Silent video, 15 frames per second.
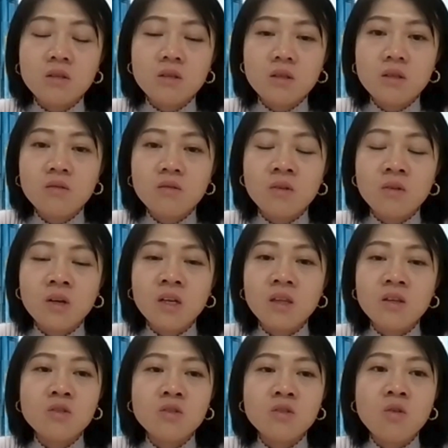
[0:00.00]
right? There's
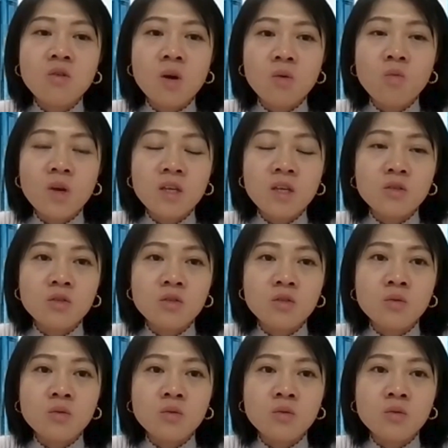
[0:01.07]
no one way to do it.